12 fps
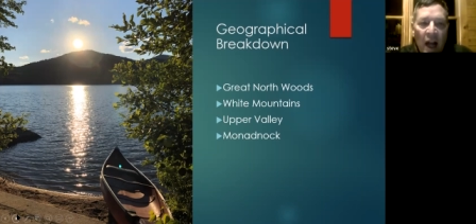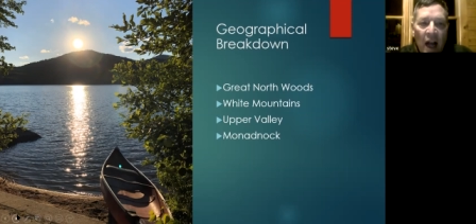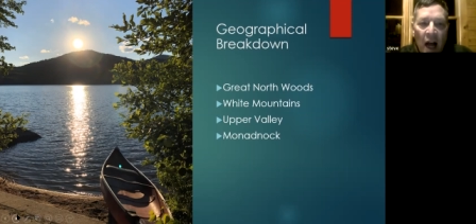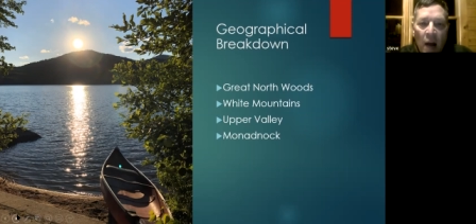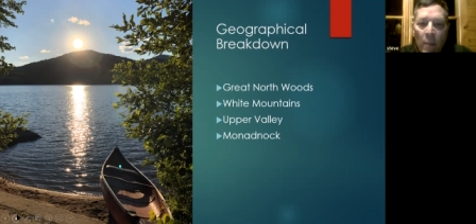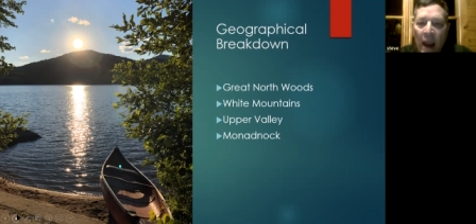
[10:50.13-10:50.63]

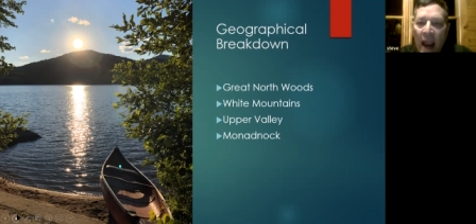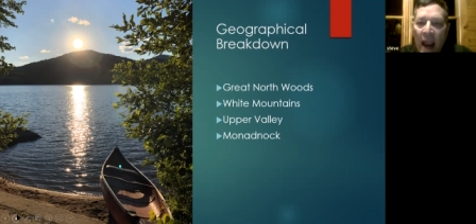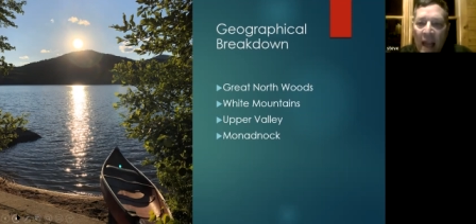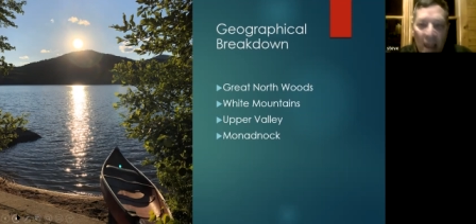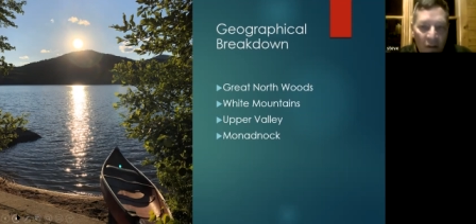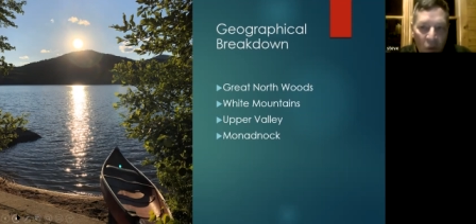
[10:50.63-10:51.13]
um,
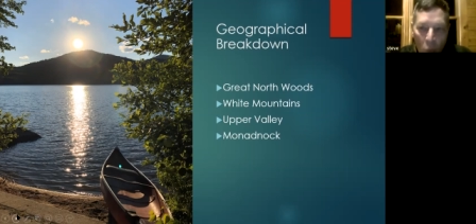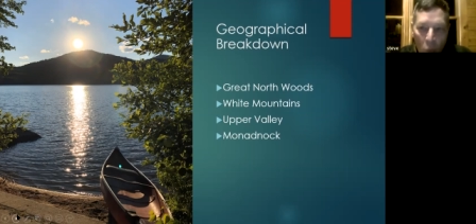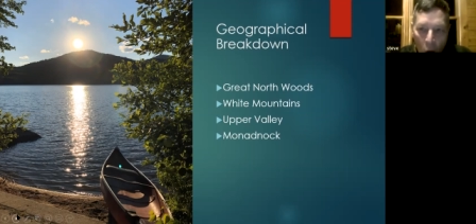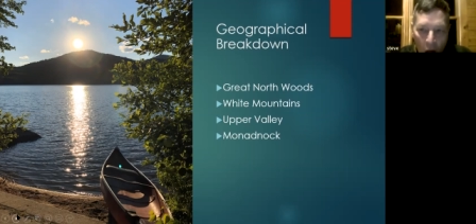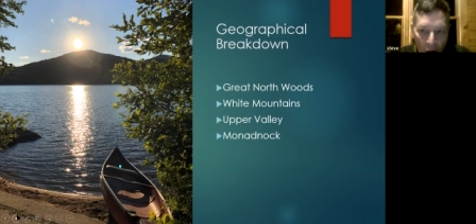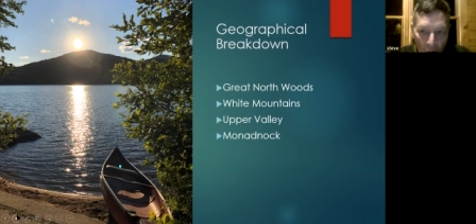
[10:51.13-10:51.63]
any of the
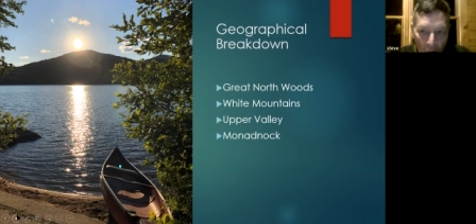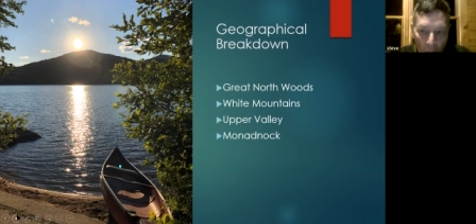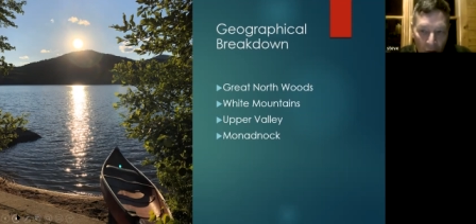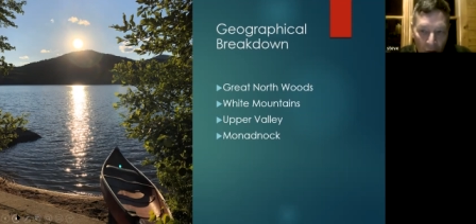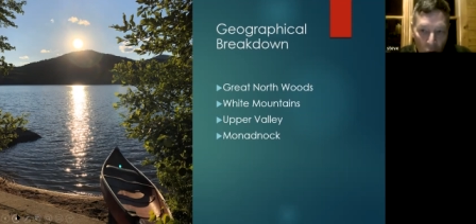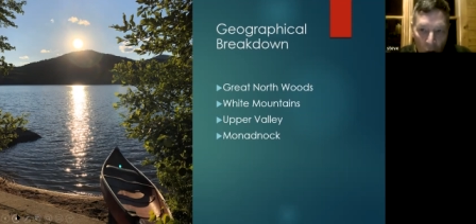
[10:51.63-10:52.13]
water
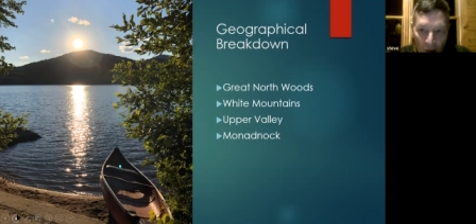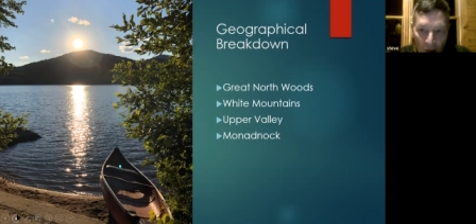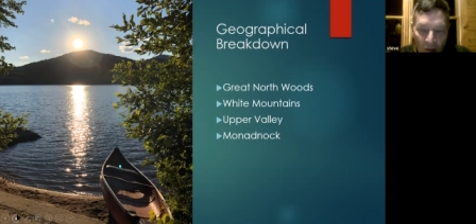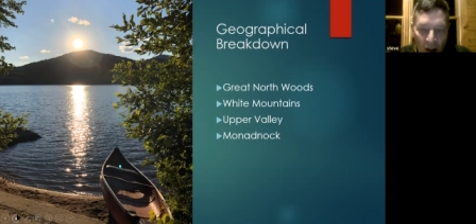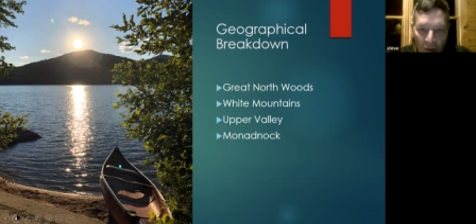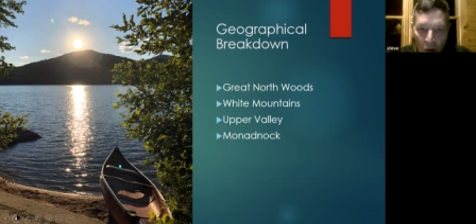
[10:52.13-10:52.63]
above
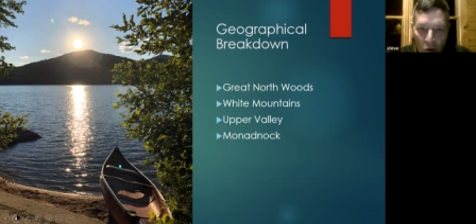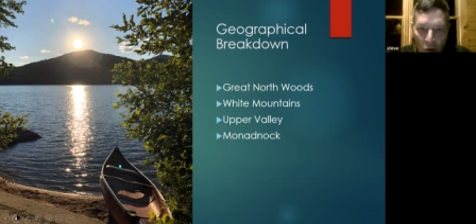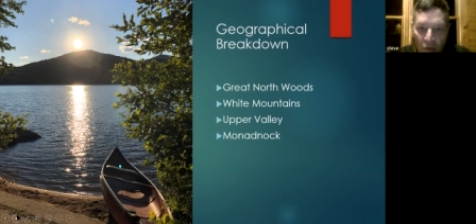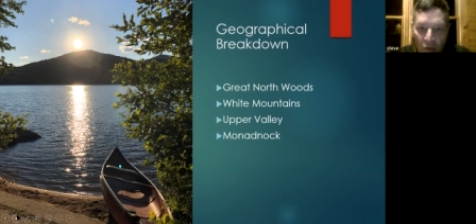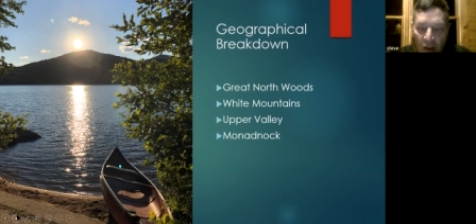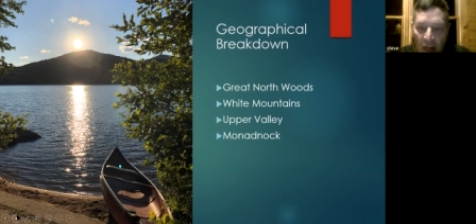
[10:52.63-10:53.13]
2,500
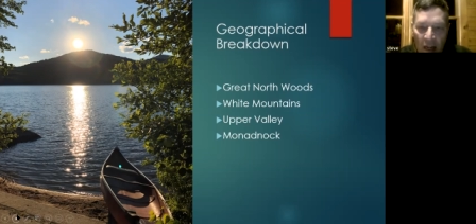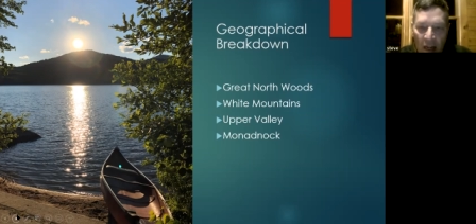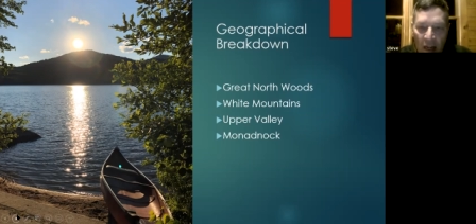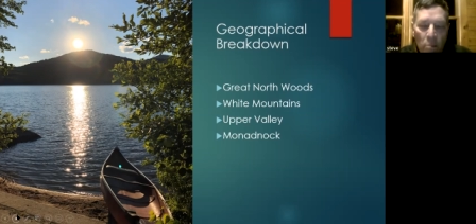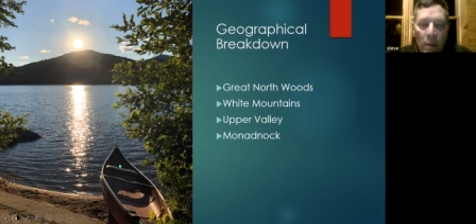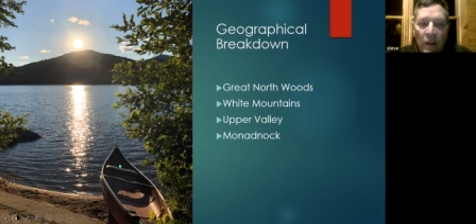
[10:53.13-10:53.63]
feet,
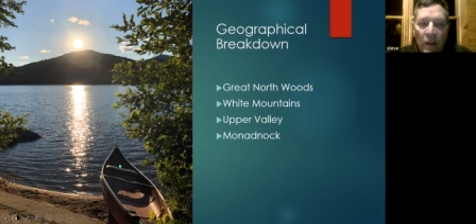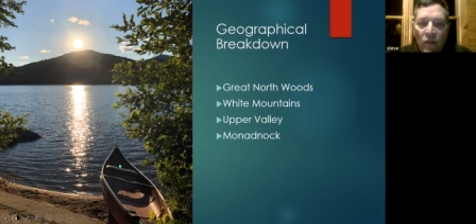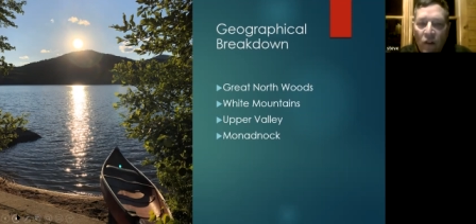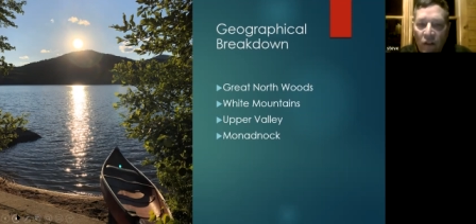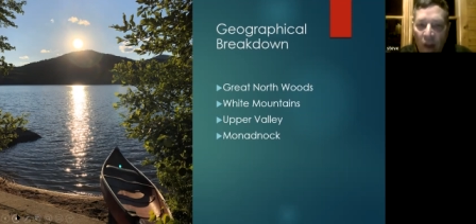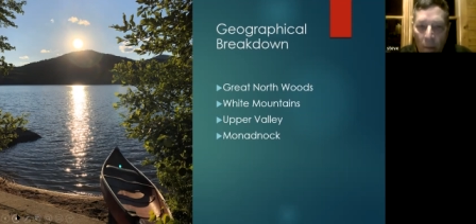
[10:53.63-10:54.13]
based
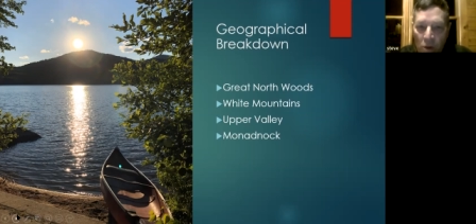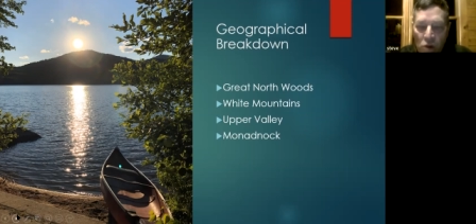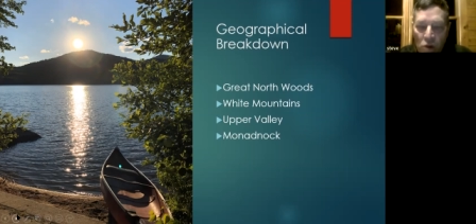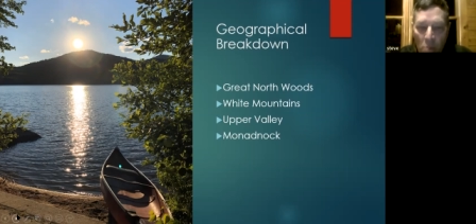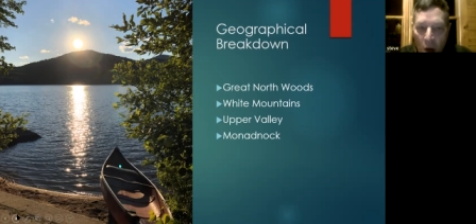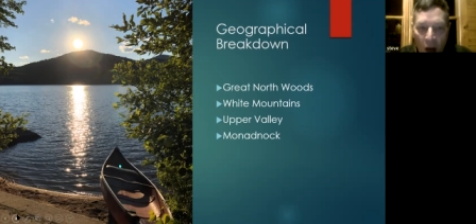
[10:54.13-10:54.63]
on
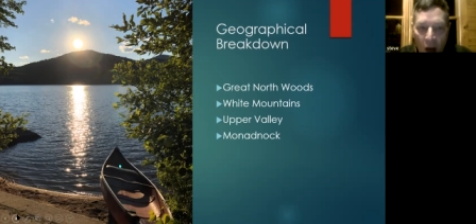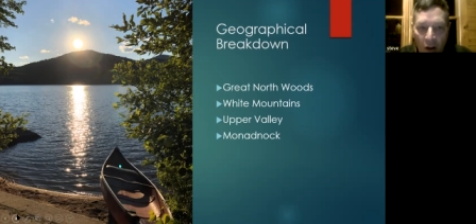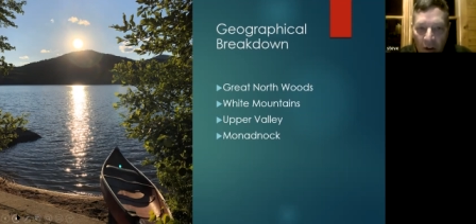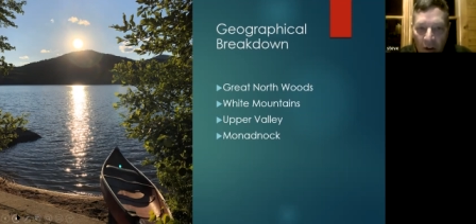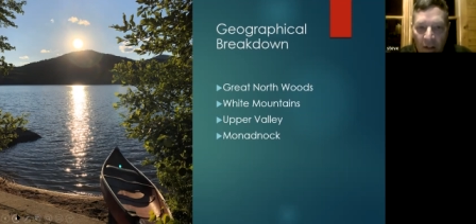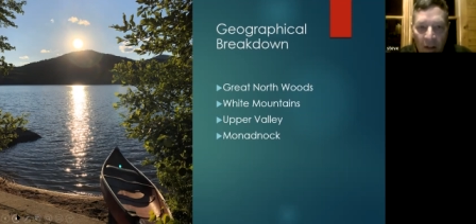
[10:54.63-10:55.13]
temperature
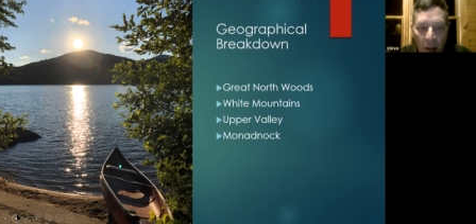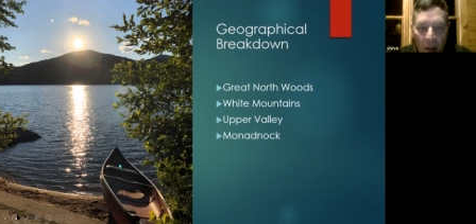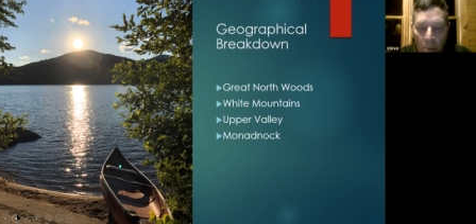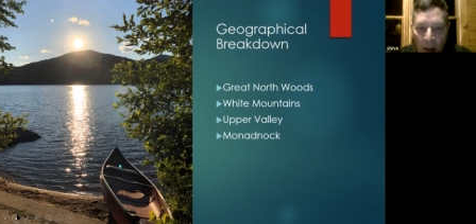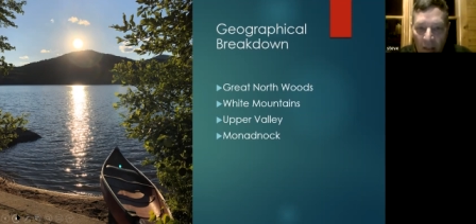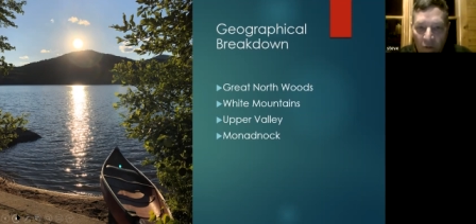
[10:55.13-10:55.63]
monitoring done
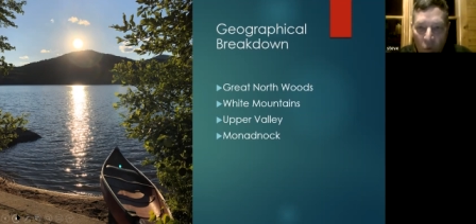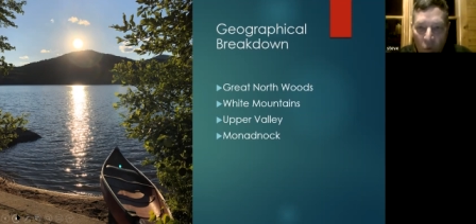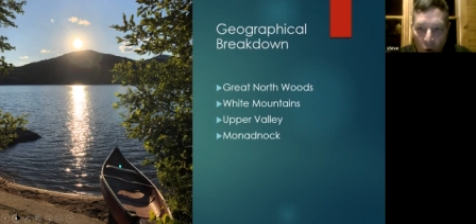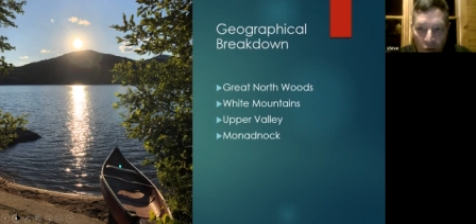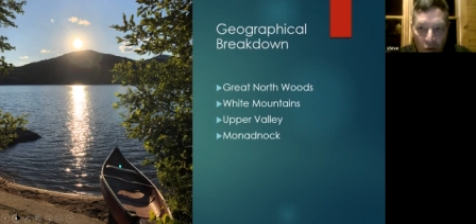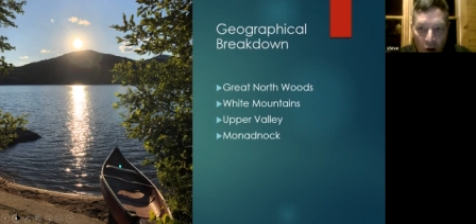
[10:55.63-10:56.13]
by the
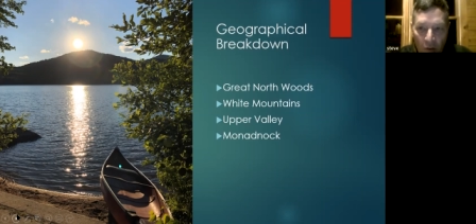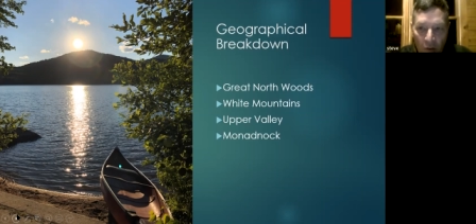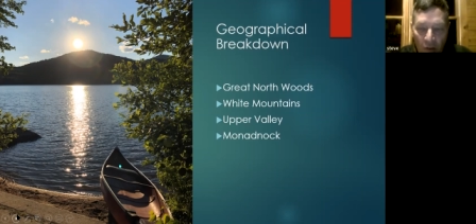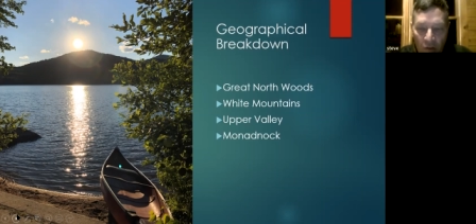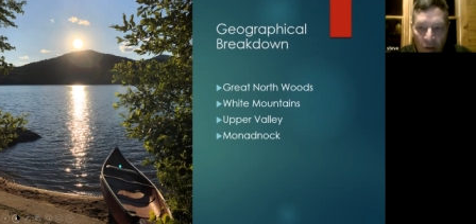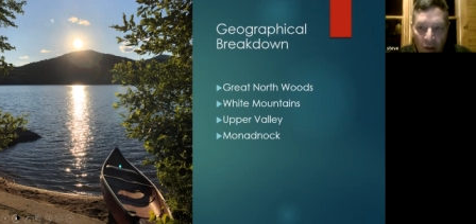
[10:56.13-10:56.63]
Forest
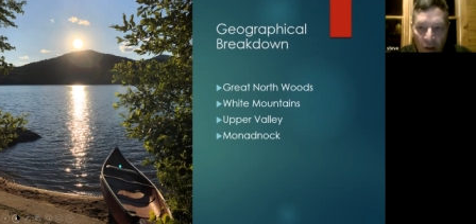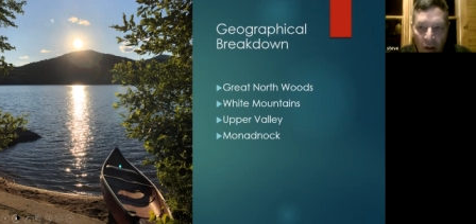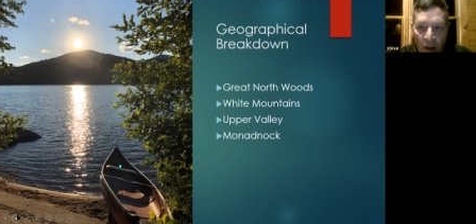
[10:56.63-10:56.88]
Service,